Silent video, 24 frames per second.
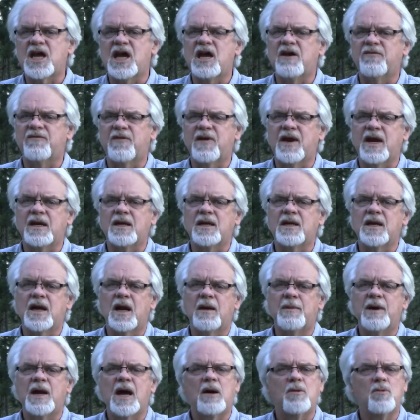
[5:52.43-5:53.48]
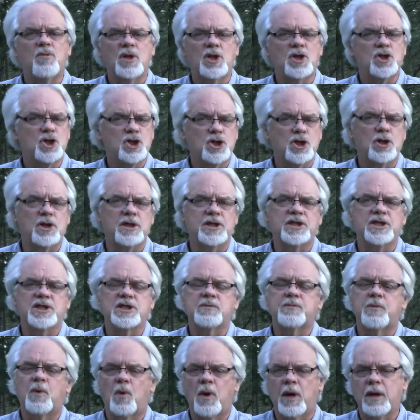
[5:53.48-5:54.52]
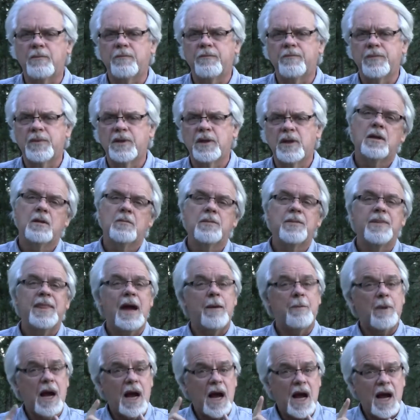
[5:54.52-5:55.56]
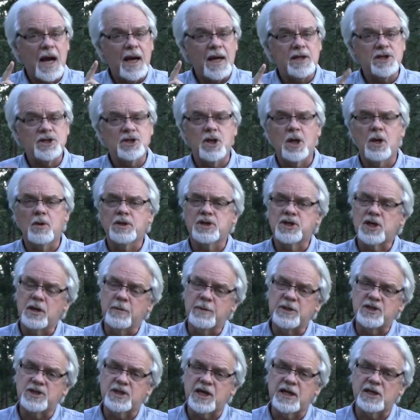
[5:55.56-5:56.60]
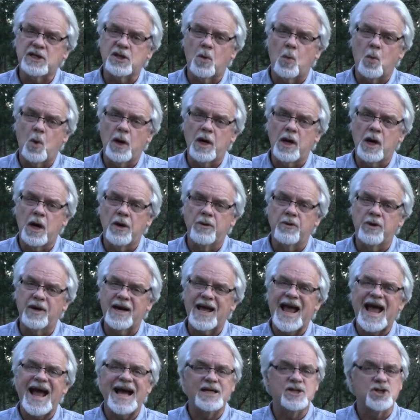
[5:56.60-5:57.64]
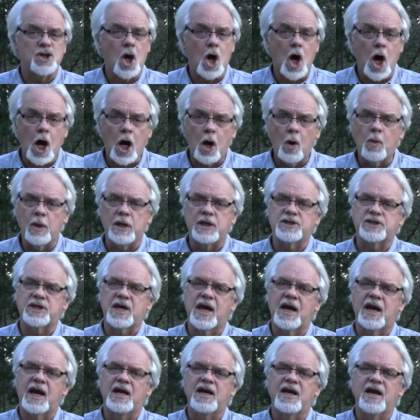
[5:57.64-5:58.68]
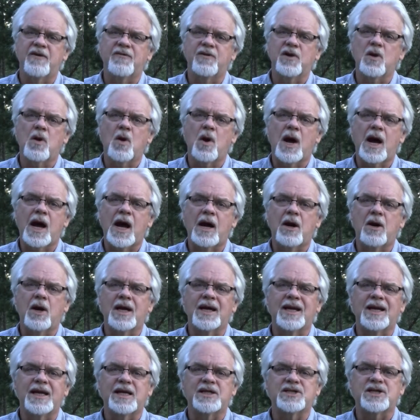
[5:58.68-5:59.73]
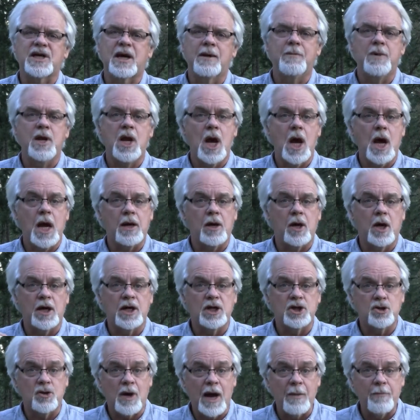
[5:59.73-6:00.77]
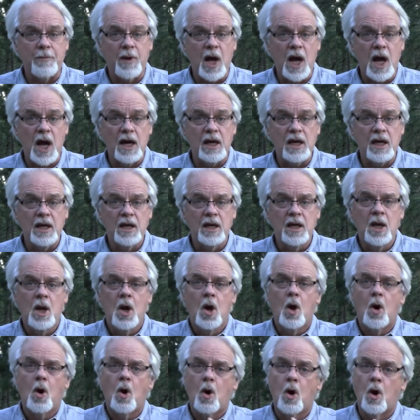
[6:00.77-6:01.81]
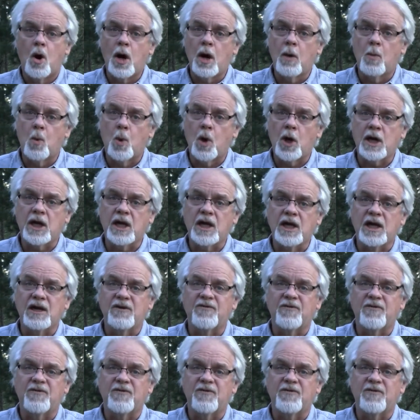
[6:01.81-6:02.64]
to f8. I'm not real sure at this point. Now, my ISO is going to be set to 100 as always, and I never go higher unless I'm not on a tripod or I'm working